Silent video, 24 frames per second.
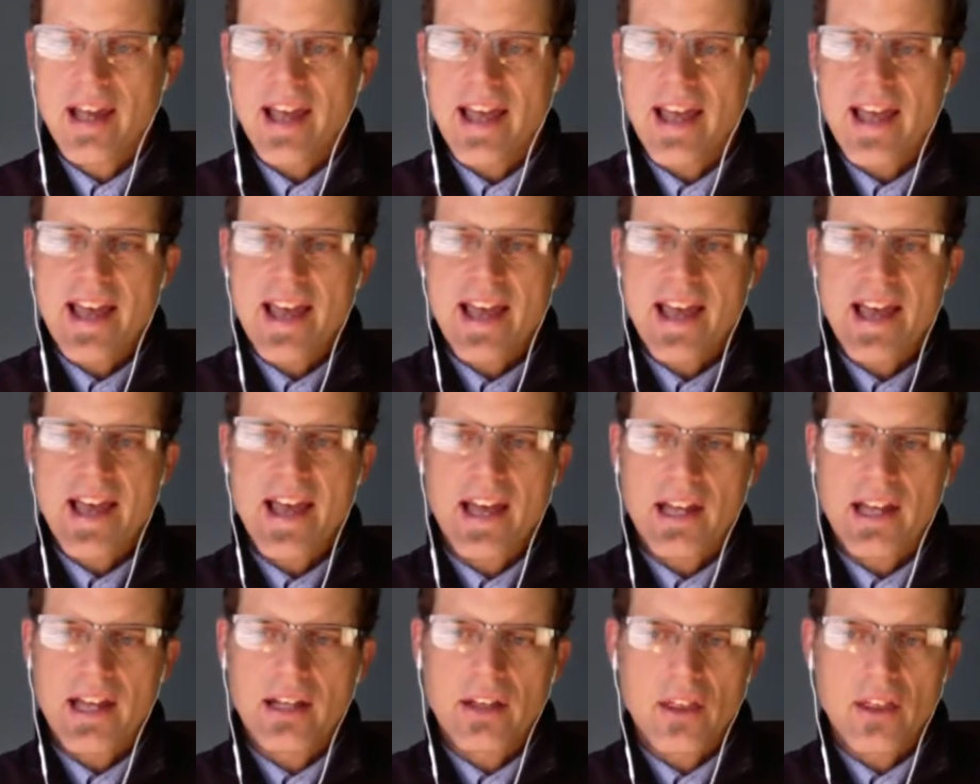
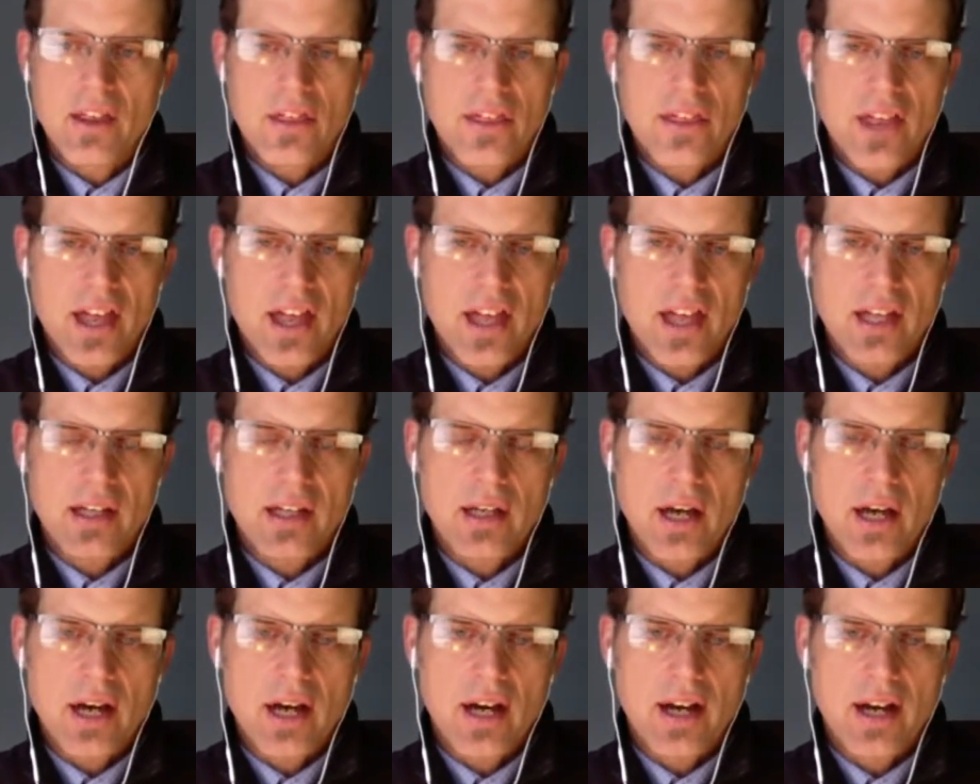And
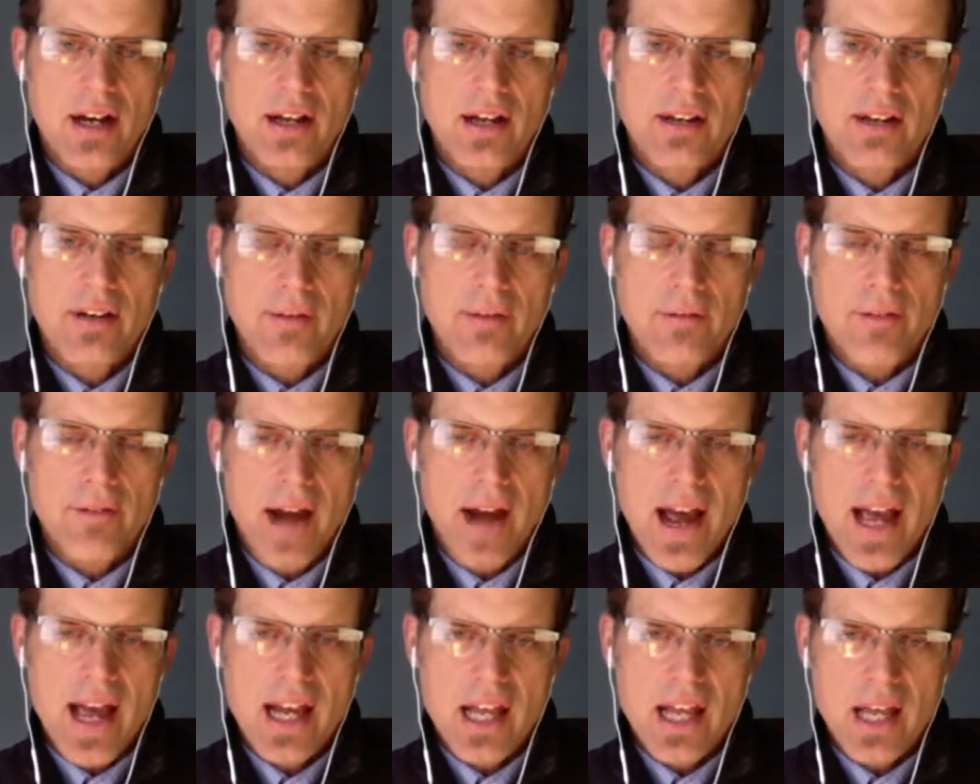then on
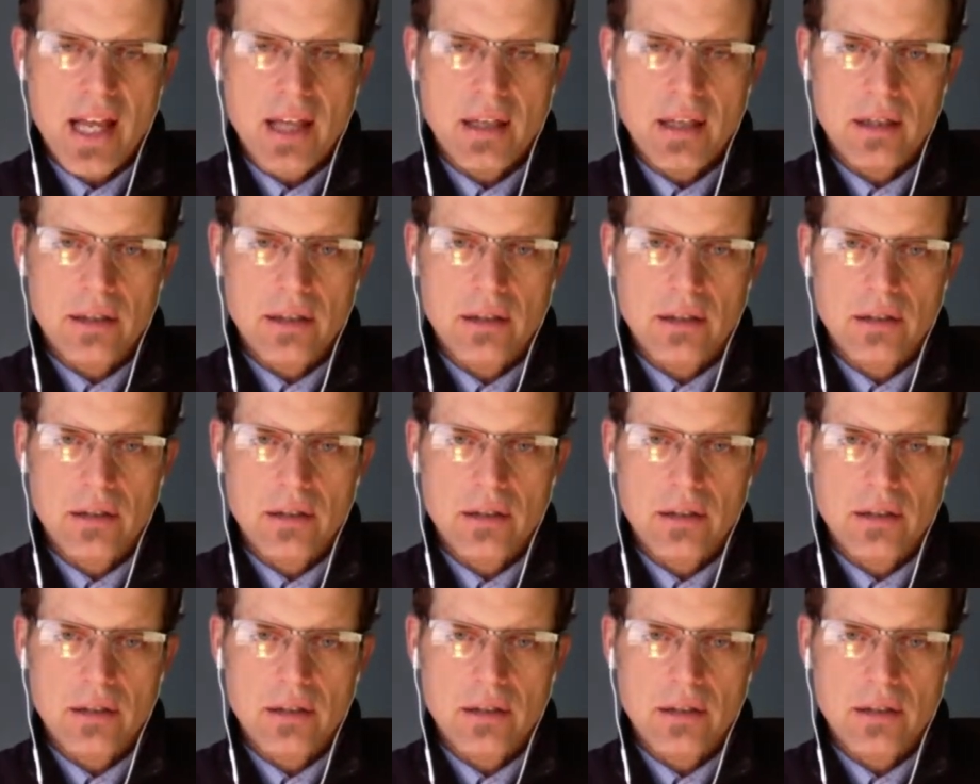Friday,